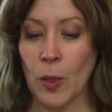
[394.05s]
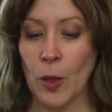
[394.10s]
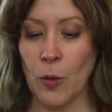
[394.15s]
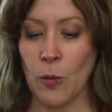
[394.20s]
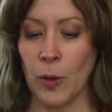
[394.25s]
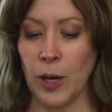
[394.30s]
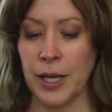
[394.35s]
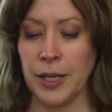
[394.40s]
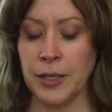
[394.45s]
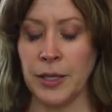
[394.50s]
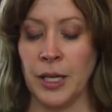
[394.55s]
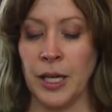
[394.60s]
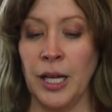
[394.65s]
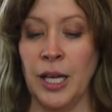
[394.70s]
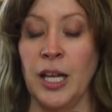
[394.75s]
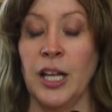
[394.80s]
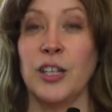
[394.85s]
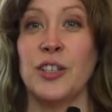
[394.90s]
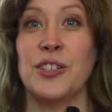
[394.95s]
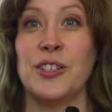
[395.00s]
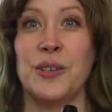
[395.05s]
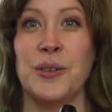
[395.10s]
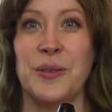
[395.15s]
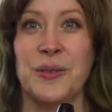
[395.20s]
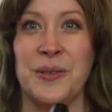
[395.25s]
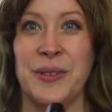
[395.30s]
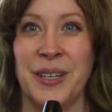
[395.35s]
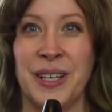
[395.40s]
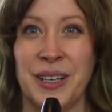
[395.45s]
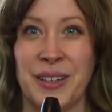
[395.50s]
1, 2,
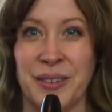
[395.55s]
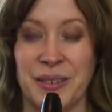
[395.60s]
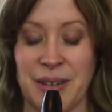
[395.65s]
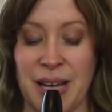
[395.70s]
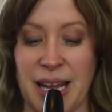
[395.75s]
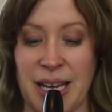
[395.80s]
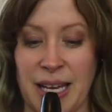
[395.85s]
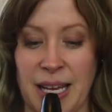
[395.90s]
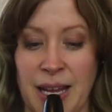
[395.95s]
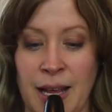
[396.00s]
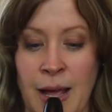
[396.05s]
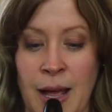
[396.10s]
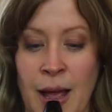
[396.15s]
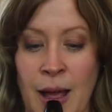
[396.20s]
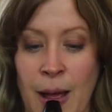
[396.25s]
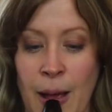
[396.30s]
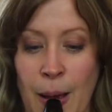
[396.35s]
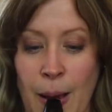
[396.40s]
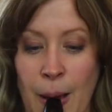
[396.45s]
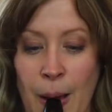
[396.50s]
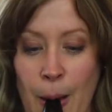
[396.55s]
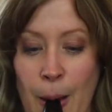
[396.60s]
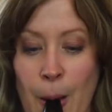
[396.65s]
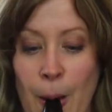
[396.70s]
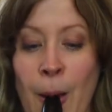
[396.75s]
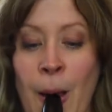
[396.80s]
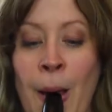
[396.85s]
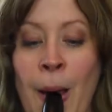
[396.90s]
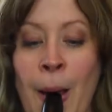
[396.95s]
ready, go.